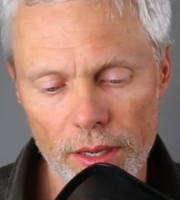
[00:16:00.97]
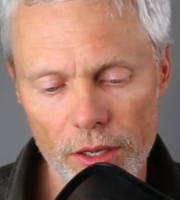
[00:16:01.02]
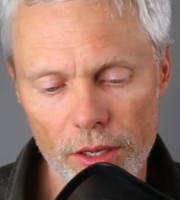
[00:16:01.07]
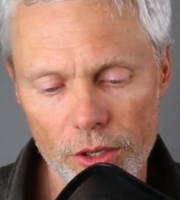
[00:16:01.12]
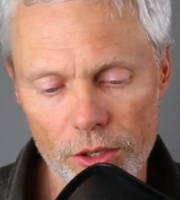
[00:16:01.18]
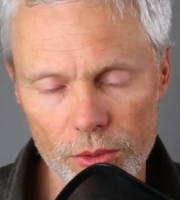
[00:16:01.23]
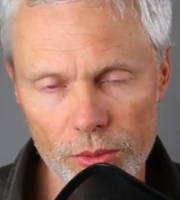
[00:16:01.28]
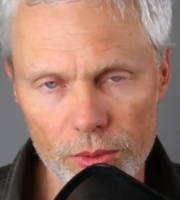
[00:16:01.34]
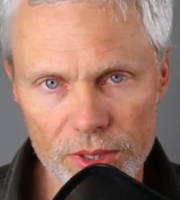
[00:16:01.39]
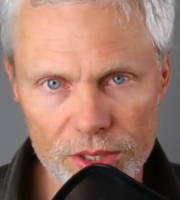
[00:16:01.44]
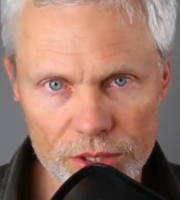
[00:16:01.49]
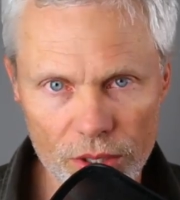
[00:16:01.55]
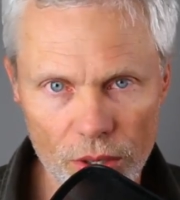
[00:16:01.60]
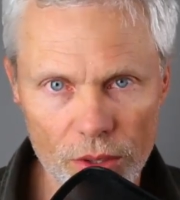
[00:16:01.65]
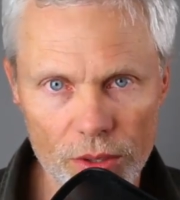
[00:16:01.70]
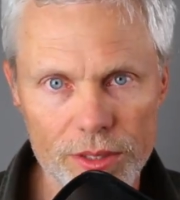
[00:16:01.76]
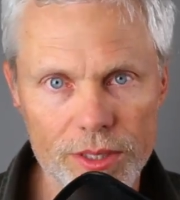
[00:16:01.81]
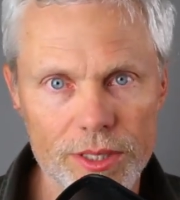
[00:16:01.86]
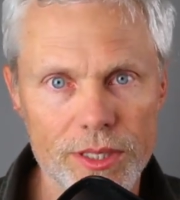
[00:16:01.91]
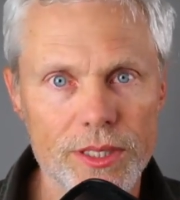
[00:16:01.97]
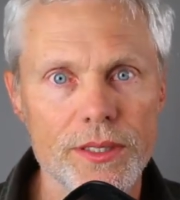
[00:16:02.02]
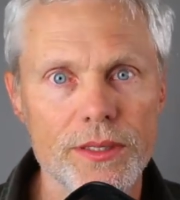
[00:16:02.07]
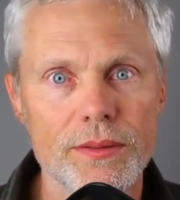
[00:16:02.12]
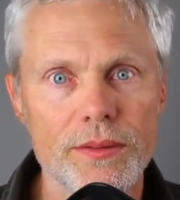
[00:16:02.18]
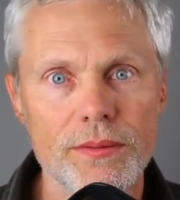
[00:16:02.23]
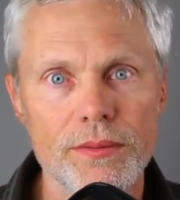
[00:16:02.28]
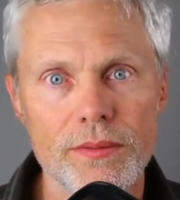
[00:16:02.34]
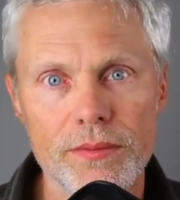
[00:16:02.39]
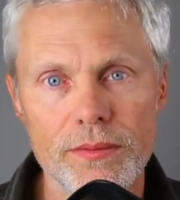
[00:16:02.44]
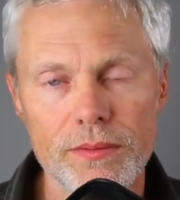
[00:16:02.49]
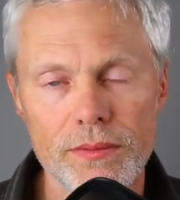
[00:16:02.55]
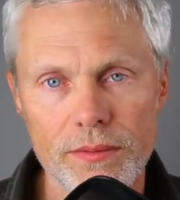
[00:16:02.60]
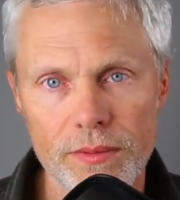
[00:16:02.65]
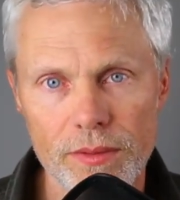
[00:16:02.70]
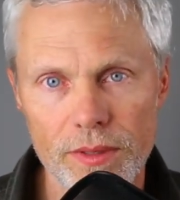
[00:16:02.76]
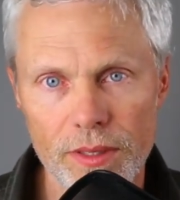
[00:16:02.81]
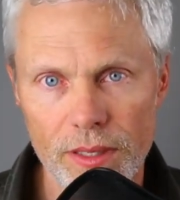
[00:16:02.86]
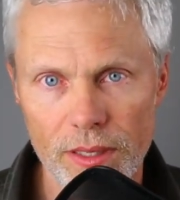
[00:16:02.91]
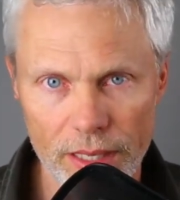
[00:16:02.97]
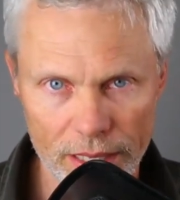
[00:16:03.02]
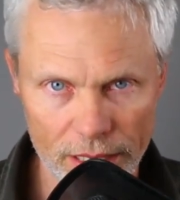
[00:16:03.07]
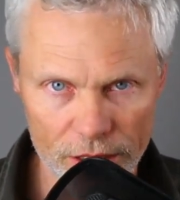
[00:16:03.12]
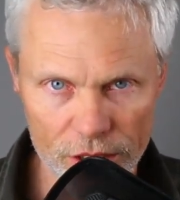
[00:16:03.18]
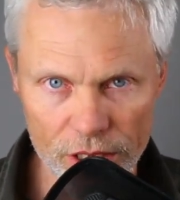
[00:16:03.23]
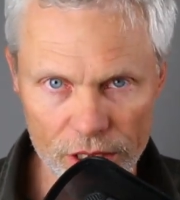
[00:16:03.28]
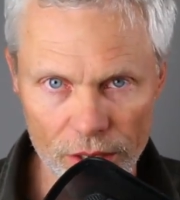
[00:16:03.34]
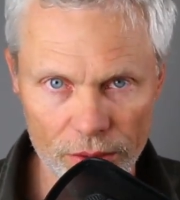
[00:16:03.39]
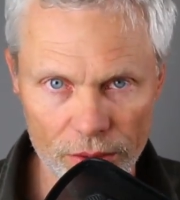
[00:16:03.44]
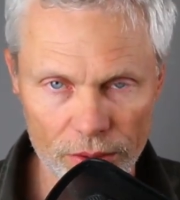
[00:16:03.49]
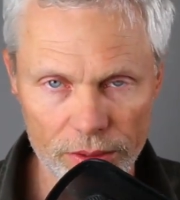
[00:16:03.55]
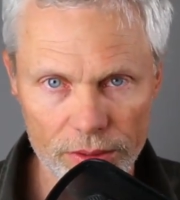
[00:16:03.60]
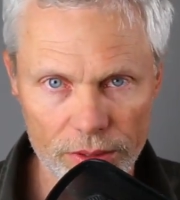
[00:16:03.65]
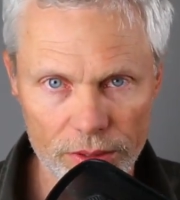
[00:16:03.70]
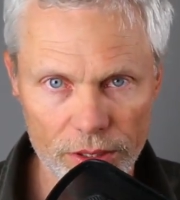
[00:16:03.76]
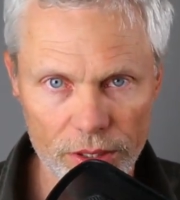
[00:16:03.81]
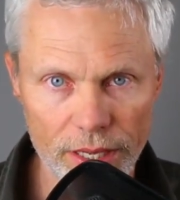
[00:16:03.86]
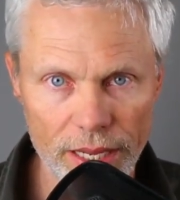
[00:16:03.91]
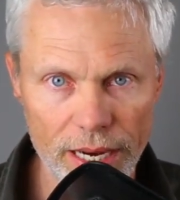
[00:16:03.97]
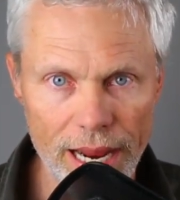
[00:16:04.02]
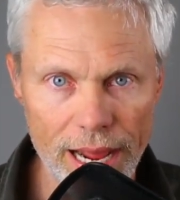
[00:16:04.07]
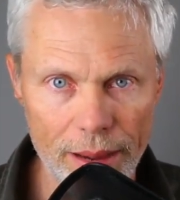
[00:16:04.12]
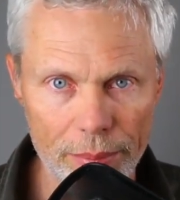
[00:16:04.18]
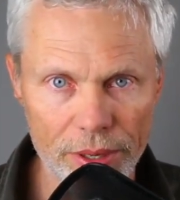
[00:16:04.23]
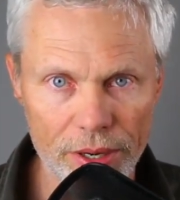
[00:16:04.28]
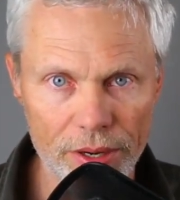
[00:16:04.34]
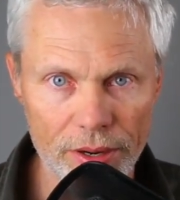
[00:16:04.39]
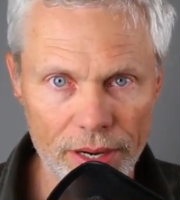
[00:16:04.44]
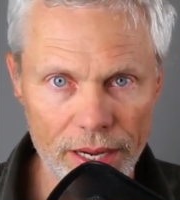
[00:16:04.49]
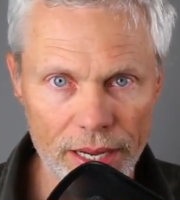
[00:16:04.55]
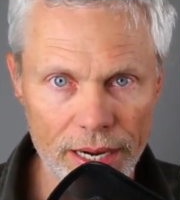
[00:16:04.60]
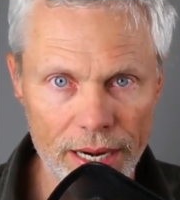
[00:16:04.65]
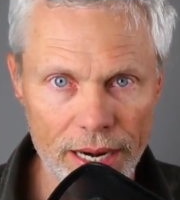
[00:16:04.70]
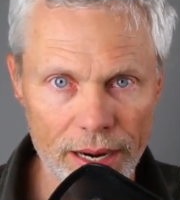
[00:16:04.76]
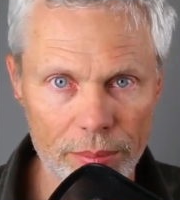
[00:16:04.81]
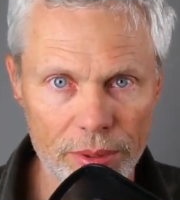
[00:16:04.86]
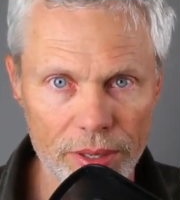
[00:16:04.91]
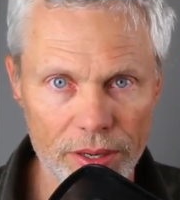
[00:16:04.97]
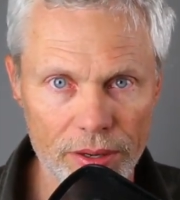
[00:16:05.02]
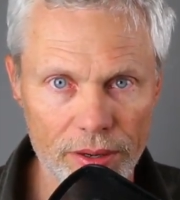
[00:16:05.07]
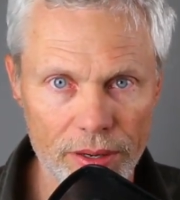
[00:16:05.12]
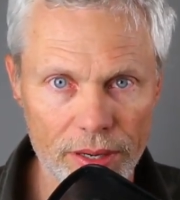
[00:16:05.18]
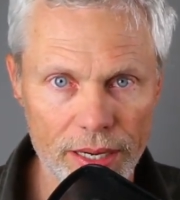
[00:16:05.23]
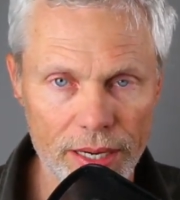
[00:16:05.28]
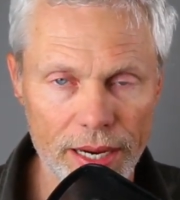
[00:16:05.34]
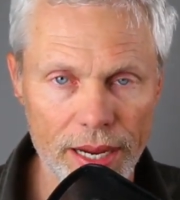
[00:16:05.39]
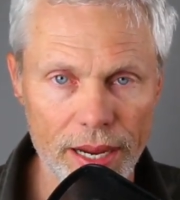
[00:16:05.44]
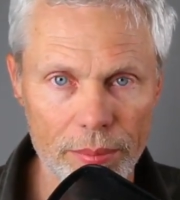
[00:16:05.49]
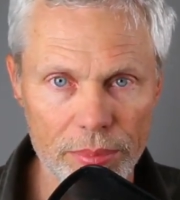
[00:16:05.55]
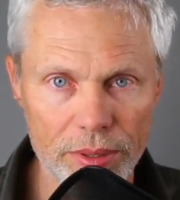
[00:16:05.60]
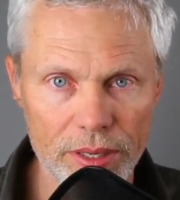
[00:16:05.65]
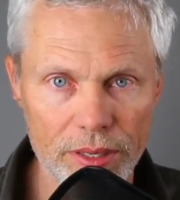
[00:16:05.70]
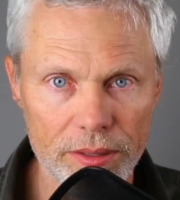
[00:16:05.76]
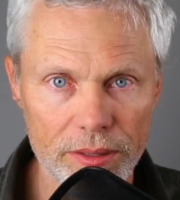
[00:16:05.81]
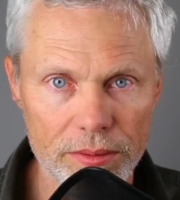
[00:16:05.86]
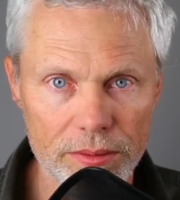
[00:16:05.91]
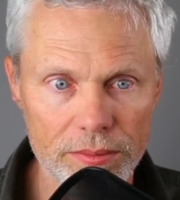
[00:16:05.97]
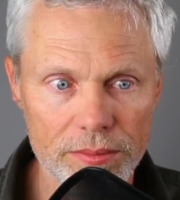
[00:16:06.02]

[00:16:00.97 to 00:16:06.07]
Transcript: good results, and in general, you get happier and happier and happier.